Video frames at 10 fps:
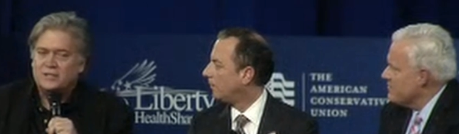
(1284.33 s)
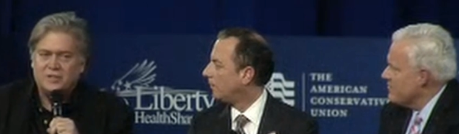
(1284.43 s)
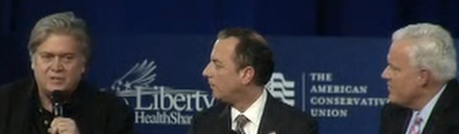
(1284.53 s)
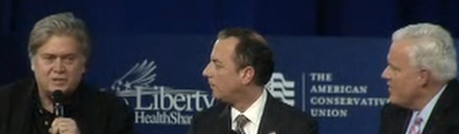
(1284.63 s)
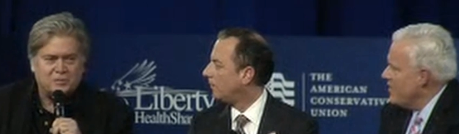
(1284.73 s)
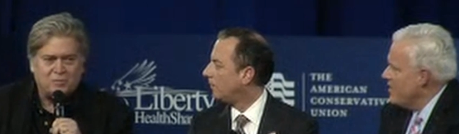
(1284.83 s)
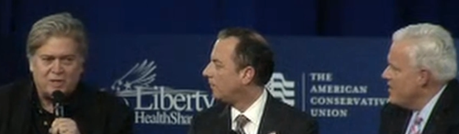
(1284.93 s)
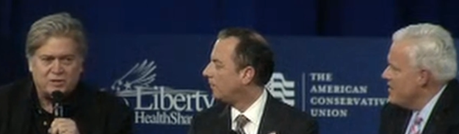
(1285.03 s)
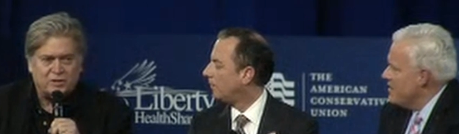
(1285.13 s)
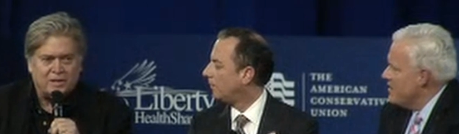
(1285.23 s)
Speaker 1: just as
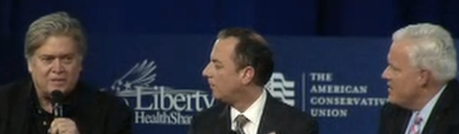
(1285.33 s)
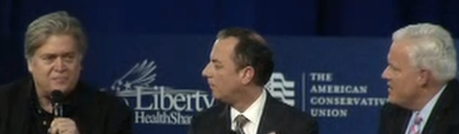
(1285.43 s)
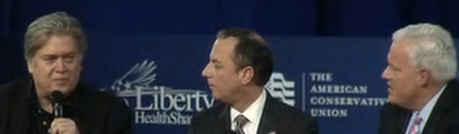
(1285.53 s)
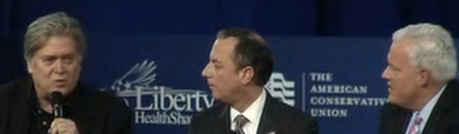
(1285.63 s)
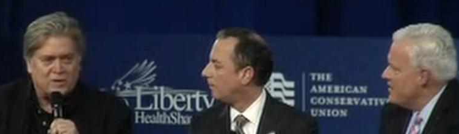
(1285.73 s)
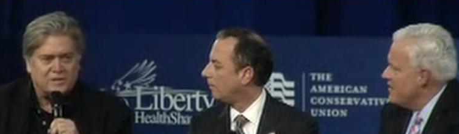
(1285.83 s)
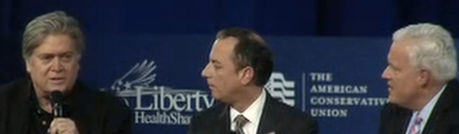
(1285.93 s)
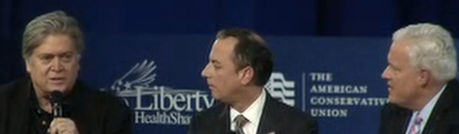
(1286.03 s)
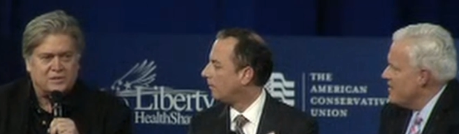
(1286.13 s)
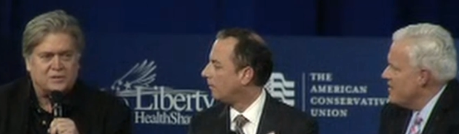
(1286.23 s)
much uh, focus, and
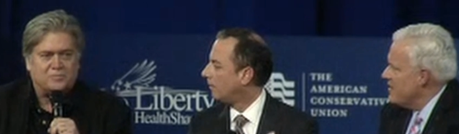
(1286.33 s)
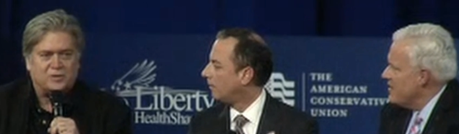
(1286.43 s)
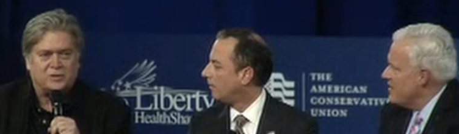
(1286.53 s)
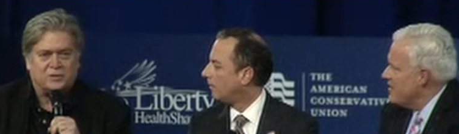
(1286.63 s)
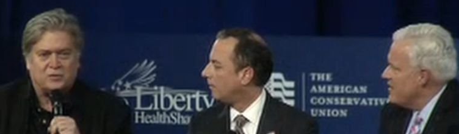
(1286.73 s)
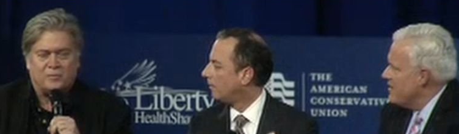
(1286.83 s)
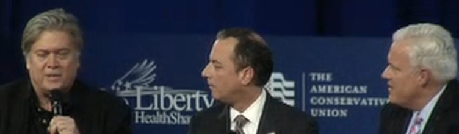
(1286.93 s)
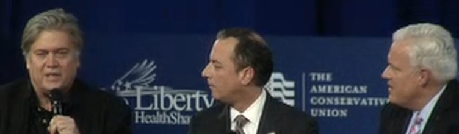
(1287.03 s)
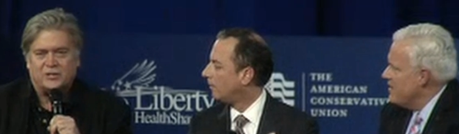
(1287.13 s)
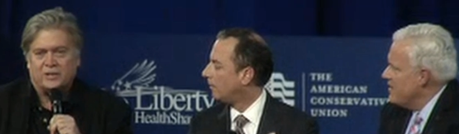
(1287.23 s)
just as much
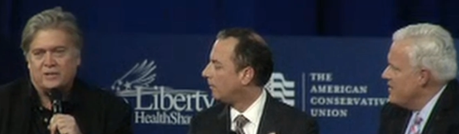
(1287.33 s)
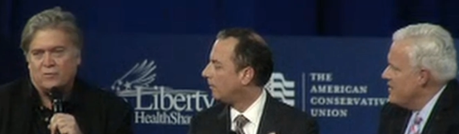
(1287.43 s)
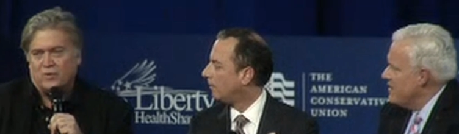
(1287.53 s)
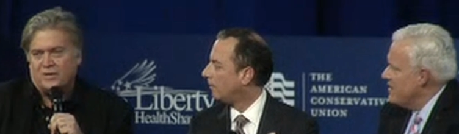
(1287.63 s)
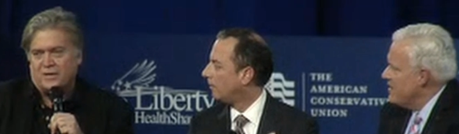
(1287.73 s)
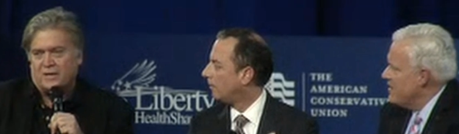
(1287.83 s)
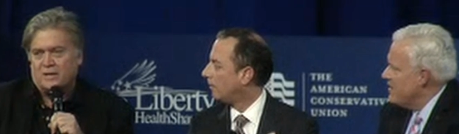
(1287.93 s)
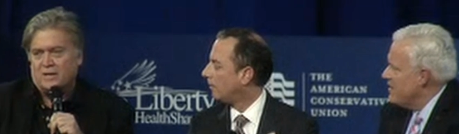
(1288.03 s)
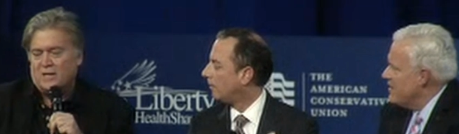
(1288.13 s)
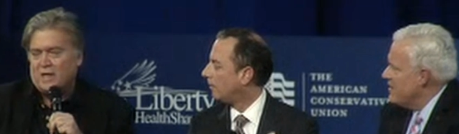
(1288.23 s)
determination. And the one thing
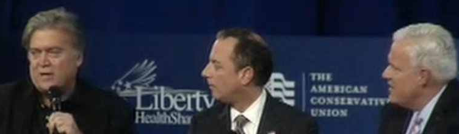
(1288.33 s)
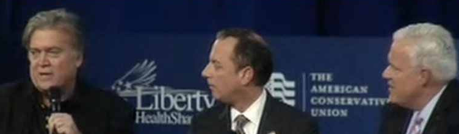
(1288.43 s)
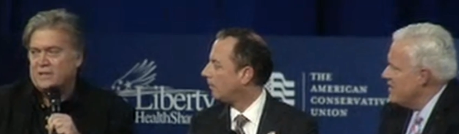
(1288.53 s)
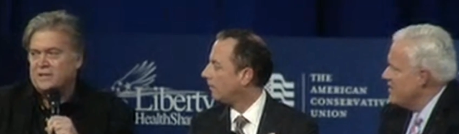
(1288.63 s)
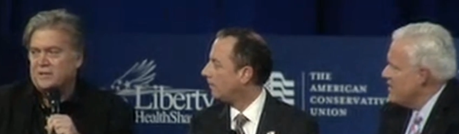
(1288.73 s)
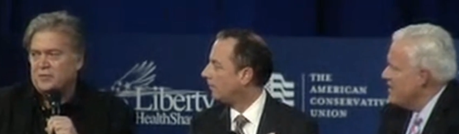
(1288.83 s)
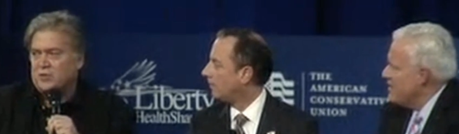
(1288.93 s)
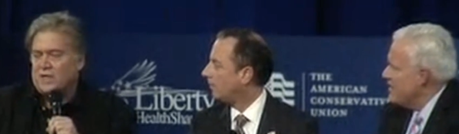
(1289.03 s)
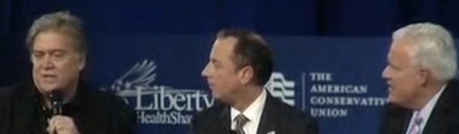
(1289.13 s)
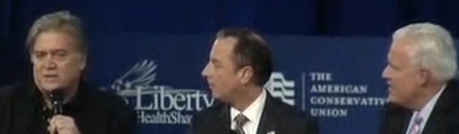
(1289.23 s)
I'd like to leave you
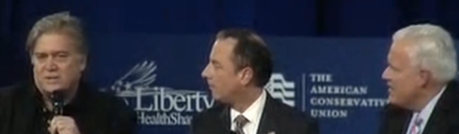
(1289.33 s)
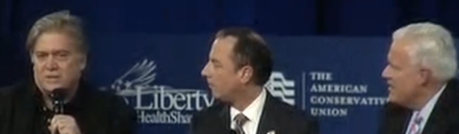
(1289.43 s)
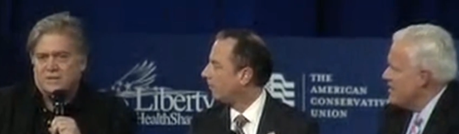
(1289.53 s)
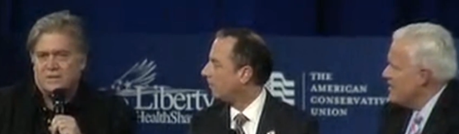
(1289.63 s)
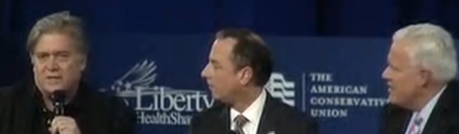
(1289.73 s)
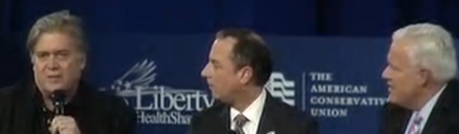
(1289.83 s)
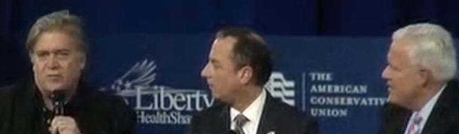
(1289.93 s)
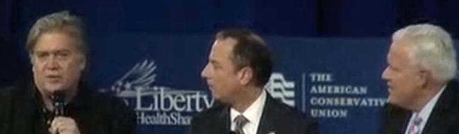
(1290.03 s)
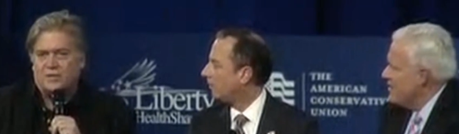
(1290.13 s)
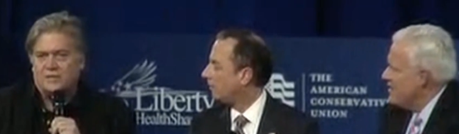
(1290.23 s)
guys t- today
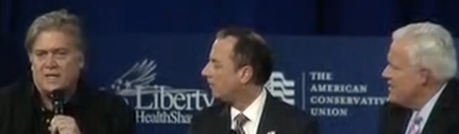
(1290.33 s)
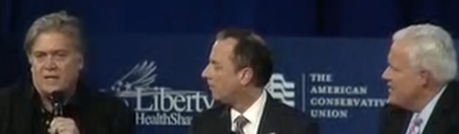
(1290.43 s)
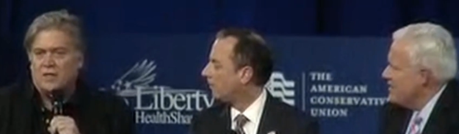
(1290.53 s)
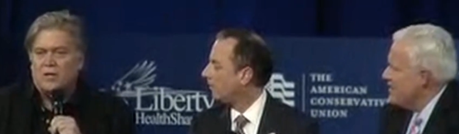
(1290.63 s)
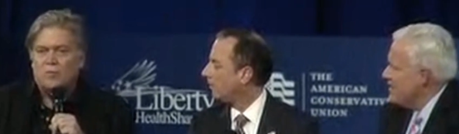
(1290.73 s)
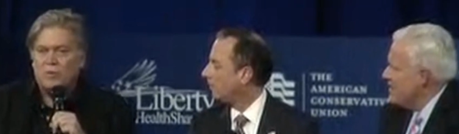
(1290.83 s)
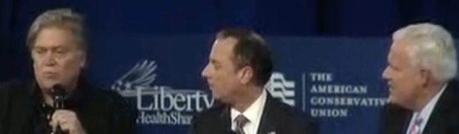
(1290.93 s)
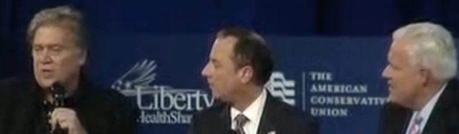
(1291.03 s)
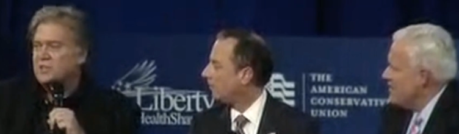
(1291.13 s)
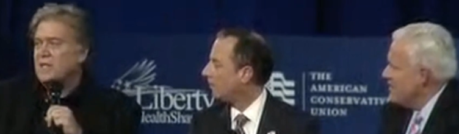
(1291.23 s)
with is that we
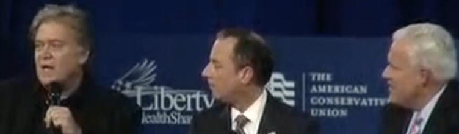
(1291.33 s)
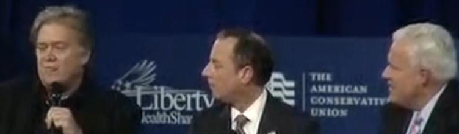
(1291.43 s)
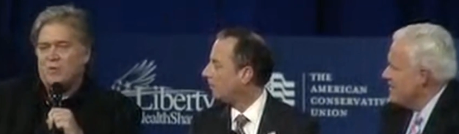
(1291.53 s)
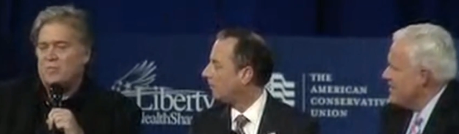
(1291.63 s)
want you to have our